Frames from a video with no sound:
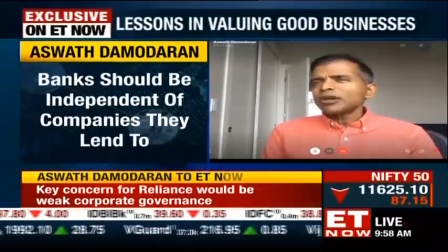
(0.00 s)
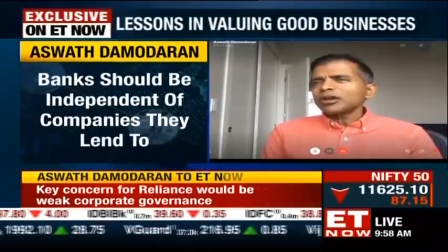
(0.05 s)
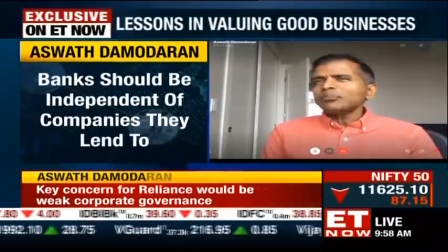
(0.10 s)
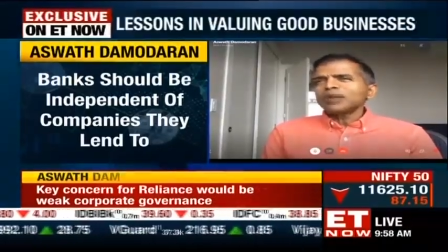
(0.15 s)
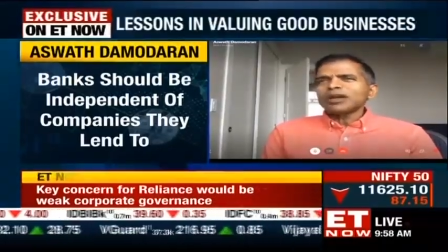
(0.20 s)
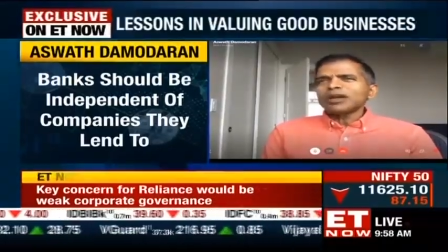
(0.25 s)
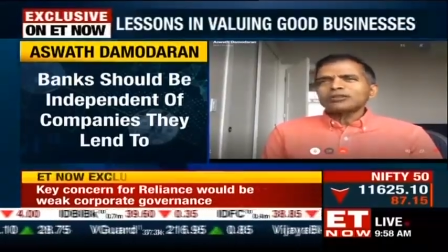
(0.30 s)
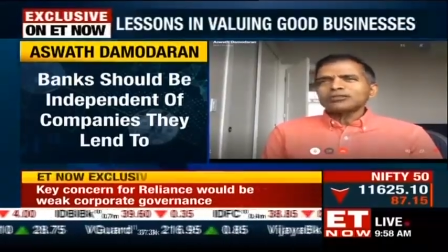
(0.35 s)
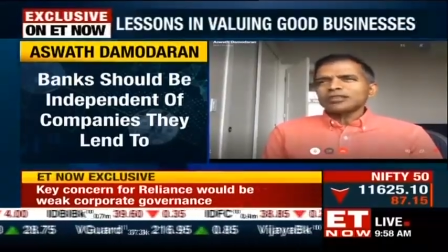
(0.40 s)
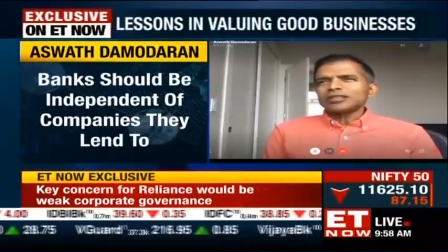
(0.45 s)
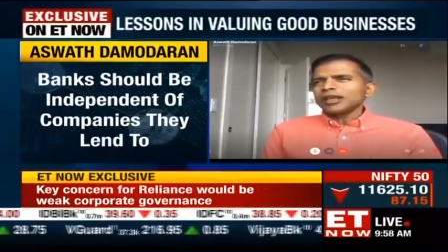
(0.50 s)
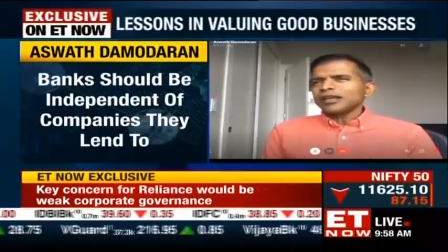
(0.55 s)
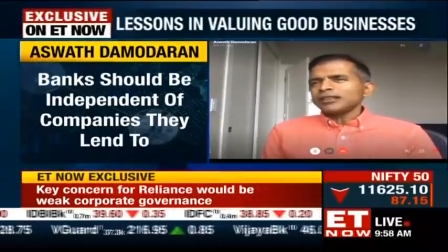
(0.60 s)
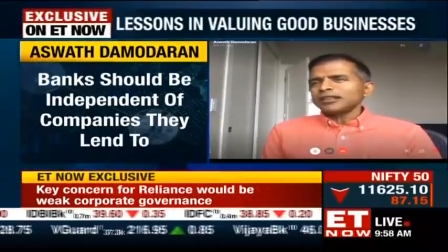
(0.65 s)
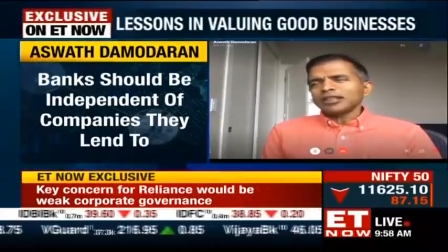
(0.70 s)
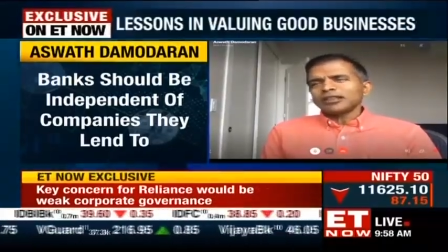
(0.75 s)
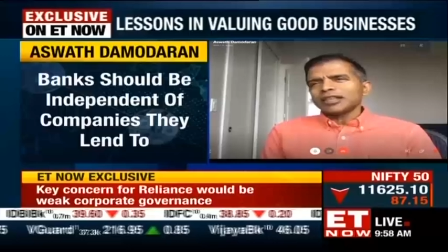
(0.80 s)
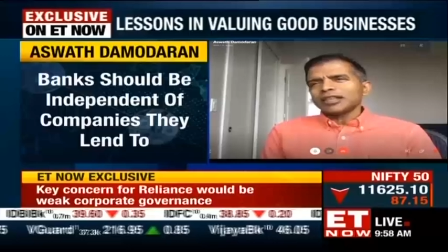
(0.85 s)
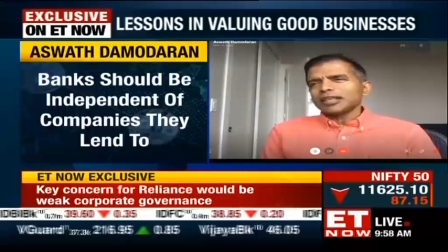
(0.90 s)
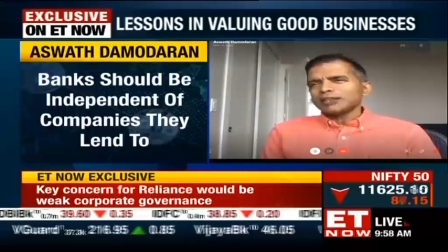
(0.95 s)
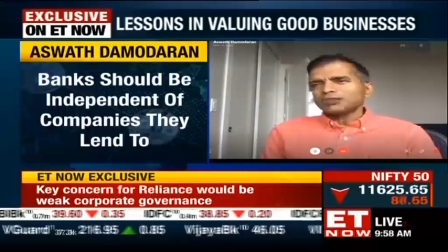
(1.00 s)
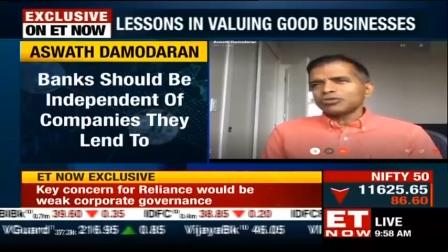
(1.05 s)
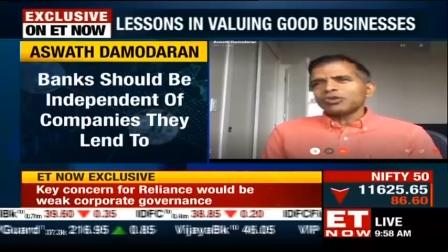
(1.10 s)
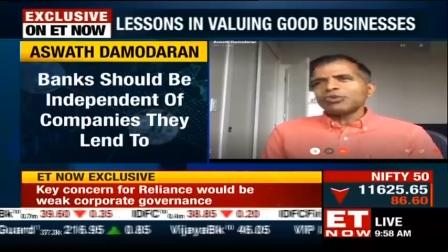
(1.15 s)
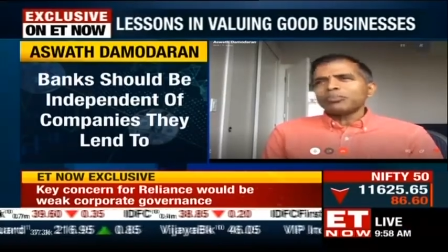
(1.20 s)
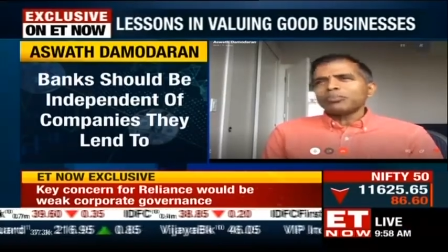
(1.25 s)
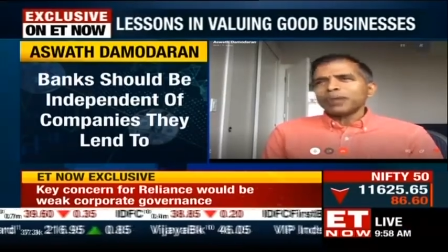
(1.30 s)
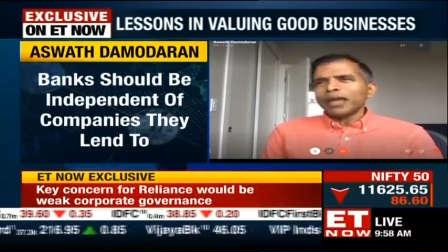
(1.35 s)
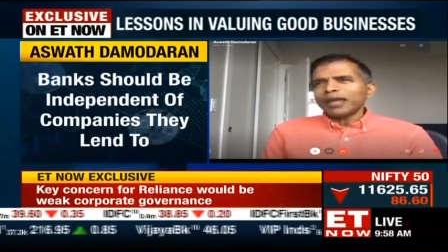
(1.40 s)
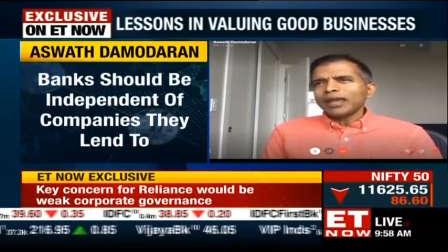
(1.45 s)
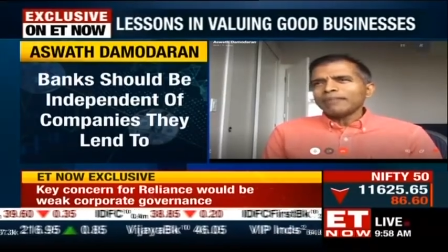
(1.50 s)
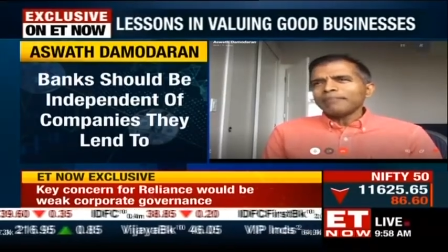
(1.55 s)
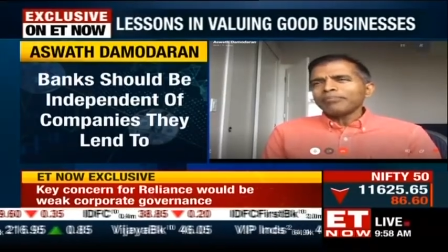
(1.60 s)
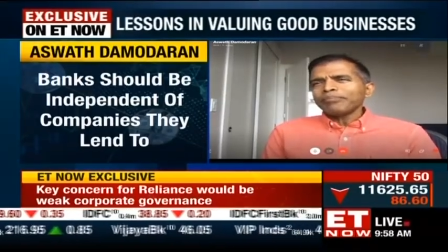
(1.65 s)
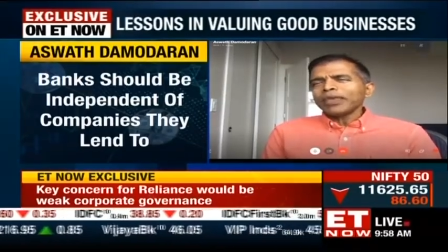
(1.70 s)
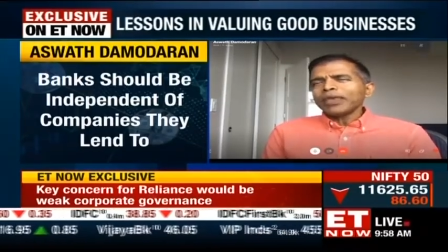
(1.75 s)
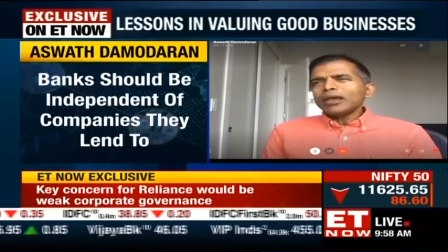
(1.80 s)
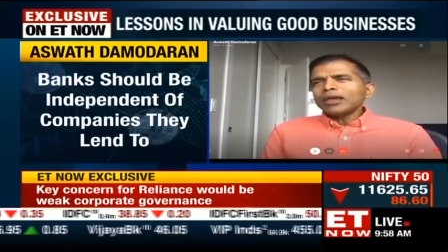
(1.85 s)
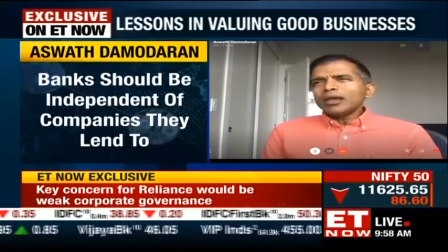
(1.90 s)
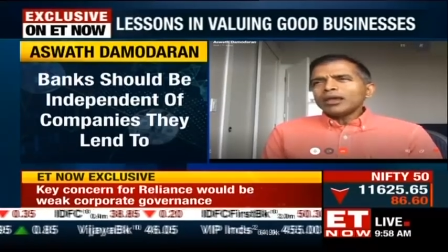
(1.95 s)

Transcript: So, I'm not saying that there's no pain,